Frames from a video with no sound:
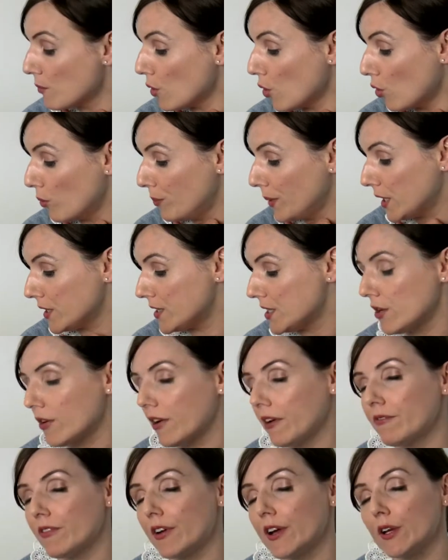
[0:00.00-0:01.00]
or because you
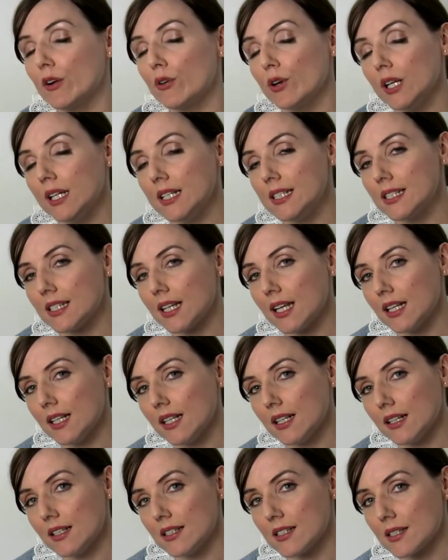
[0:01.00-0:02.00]
have very oily
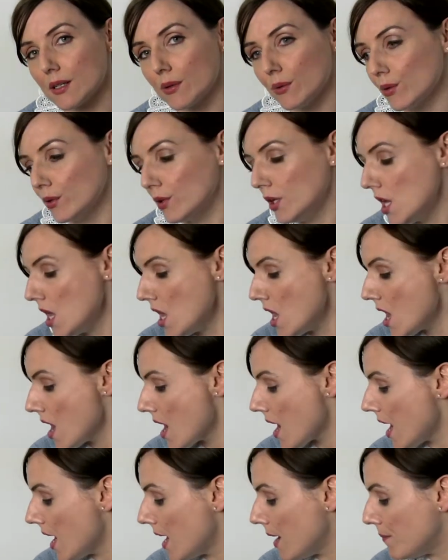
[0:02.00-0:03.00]
skin and so
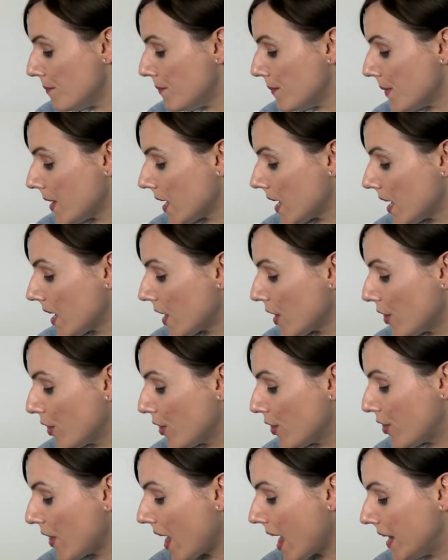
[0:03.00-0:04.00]
on,
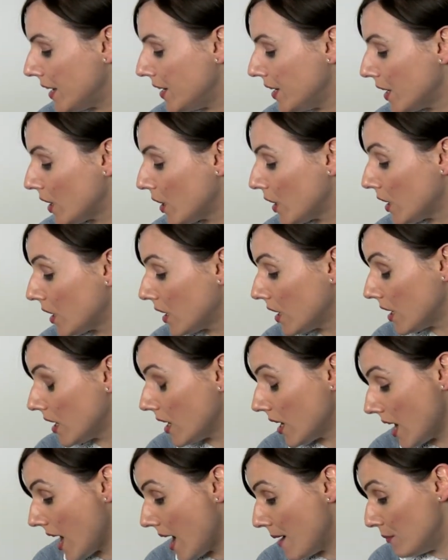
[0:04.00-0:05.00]
then
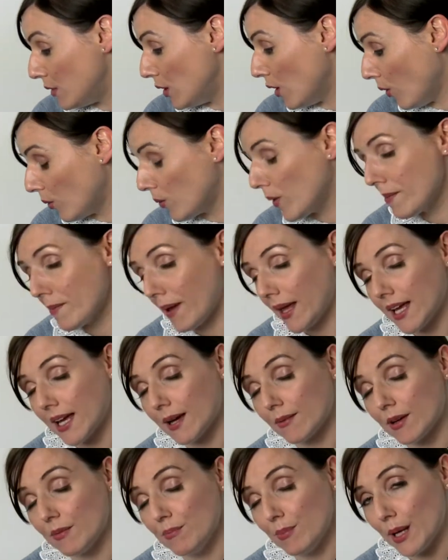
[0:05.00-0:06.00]
long wear
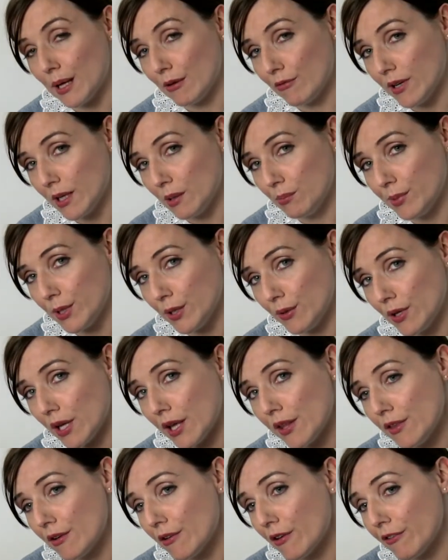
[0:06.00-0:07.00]
makeup can be a real boon,
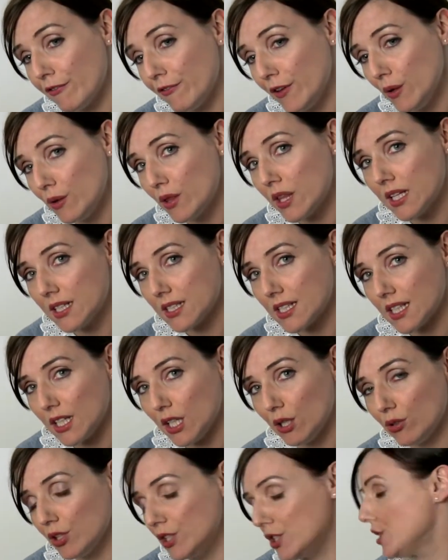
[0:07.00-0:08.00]
and there are a few things that
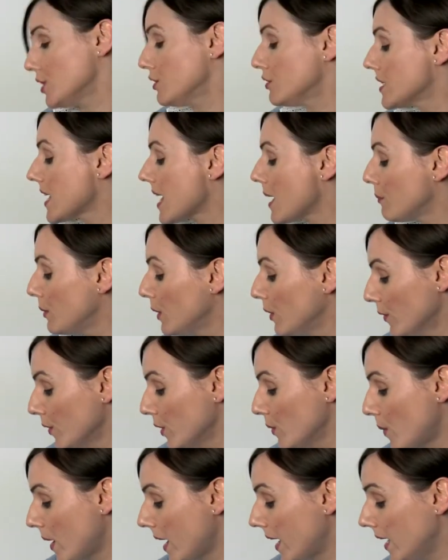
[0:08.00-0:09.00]
you can do to help
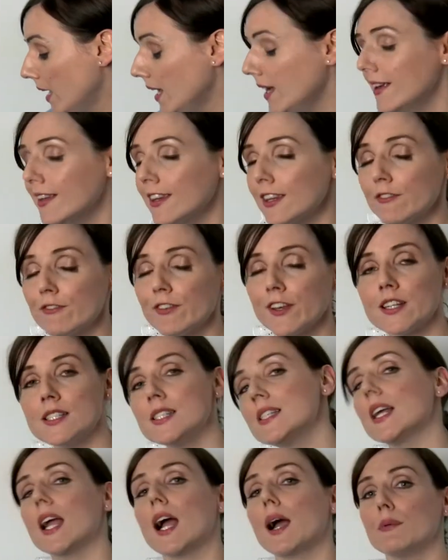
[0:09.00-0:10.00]
along the way. The
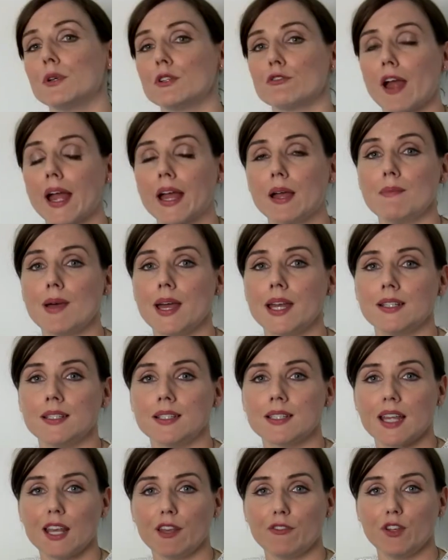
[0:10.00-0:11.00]
first thing I would
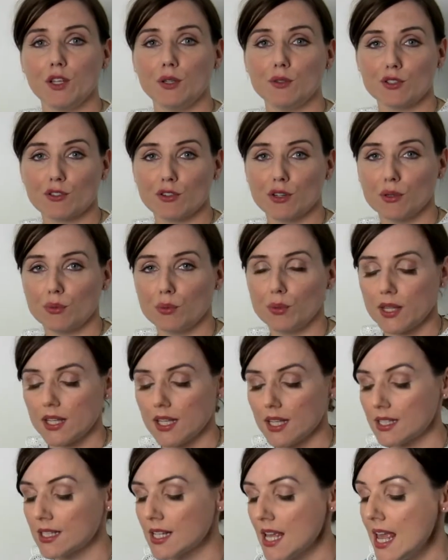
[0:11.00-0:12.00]
recommend if you struggle with
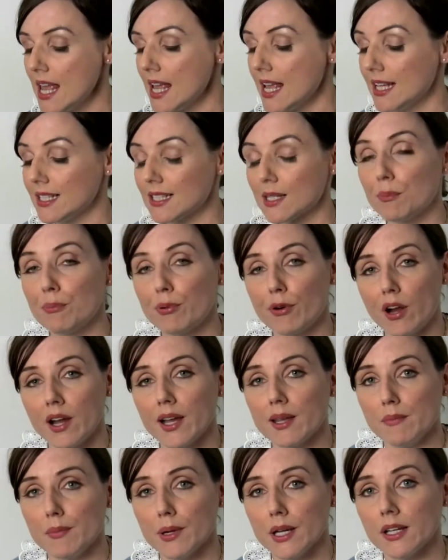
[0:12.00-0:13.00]
this is a
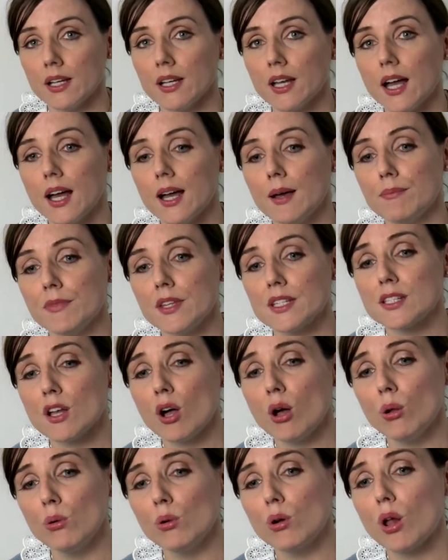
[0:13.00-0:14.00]
primer. There's a
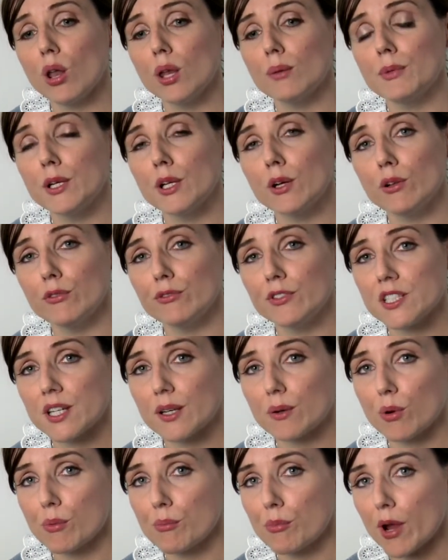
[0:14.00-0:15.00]
whole column and a whole
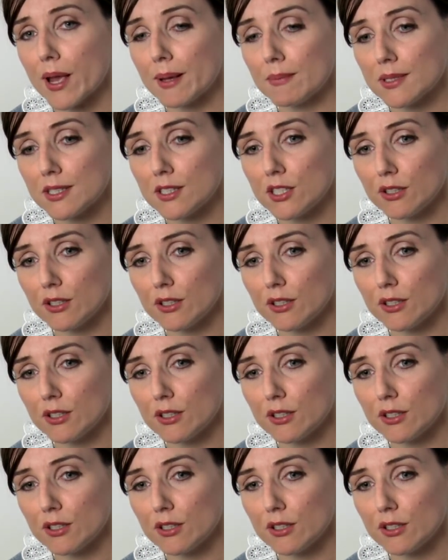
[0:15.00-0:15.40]
video on primers.